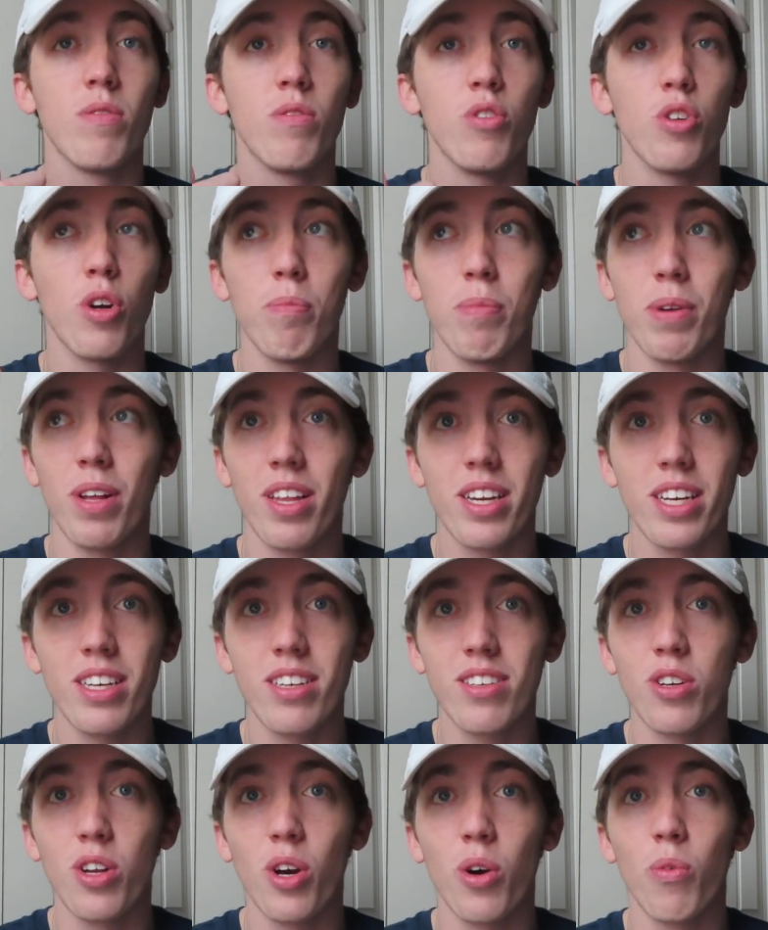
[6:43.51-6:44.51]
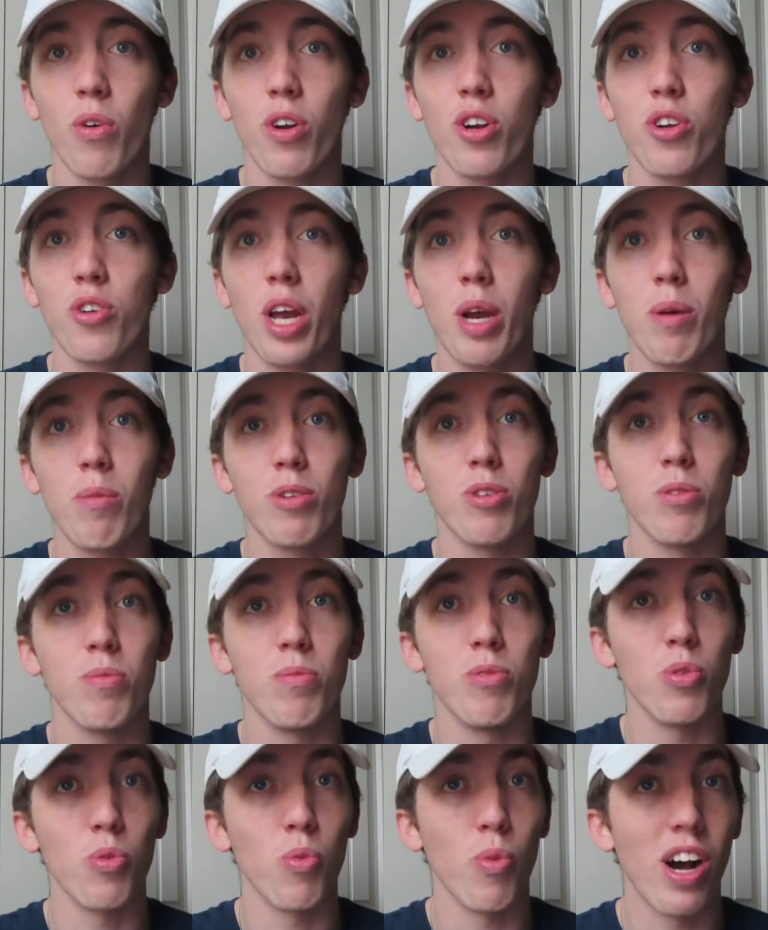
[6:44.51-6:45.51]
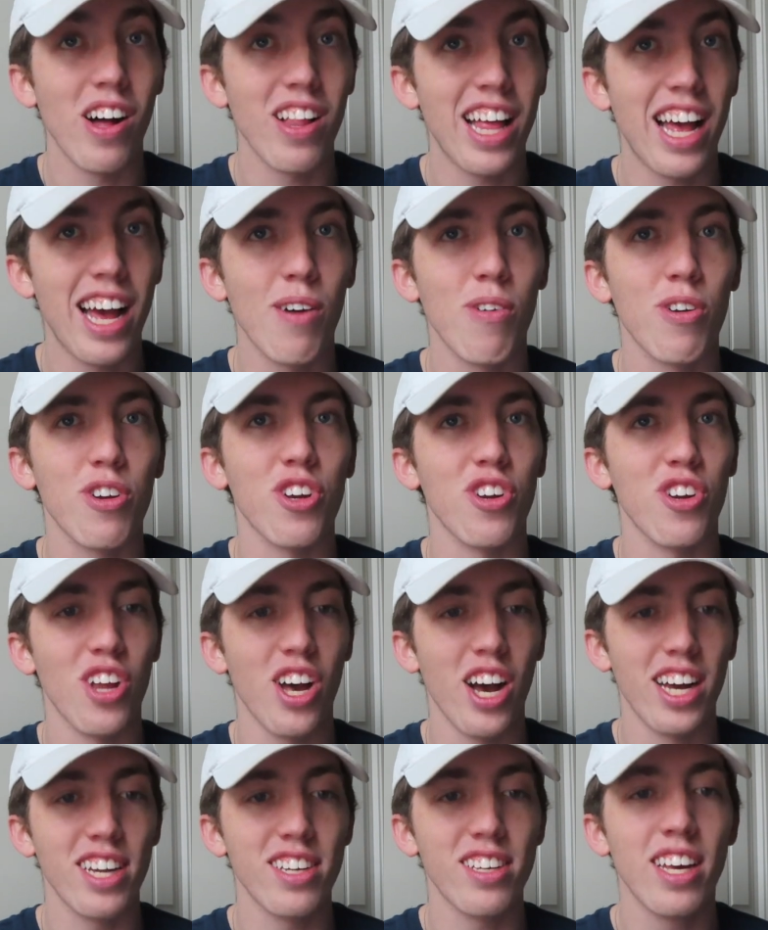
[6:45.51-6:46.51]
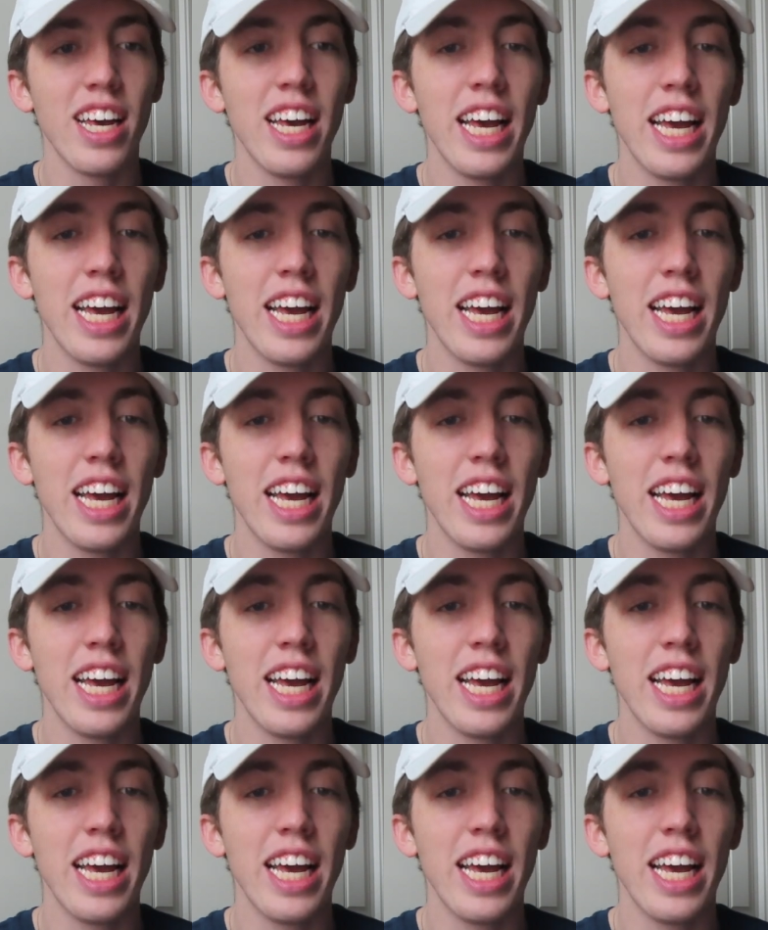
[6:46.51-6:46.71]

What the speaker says: your abilities. You know, what are you able to do well at, what you're not.